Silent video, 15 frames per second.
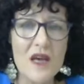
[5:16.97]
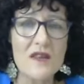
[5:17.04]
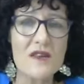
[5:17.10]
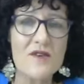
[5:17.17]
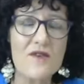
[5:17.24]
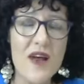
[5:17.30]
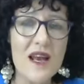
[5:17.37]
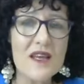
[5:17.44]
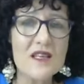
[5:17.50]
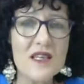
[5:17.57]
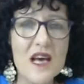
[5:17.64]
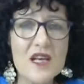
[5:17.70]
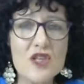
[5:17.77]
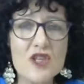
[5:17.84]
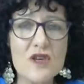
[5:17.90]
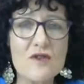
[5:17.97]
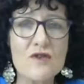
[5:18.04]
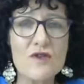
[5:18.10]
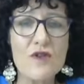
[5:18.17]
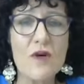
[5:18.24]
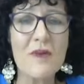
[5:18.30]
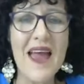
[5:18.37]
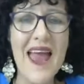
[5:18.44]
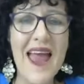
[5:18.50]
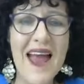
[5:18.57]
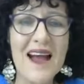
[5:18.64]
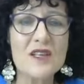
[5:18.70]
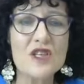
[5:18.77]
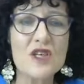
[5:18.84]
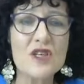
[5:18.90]
The validation from
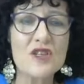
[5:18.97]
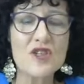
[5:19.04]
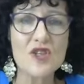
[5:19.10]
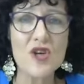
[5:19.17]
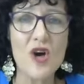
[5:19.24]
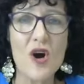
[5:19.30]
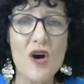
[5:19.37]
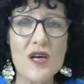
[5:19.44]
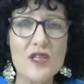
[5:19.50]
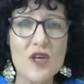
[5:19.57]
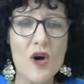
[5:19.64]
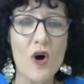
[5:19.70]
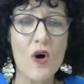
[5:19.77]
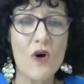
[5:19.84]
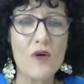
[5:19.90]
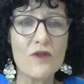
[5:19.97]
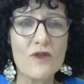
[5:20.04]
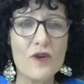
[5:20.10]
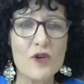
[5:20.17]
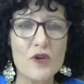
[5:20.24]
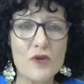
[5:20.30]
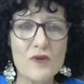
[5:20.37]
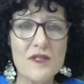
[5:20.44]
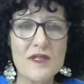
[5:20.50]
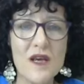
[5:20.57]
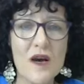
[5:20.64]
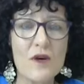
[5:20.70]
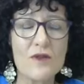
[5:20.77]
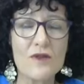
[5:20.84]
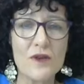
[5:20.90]
outside of
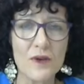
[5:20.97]
yourself.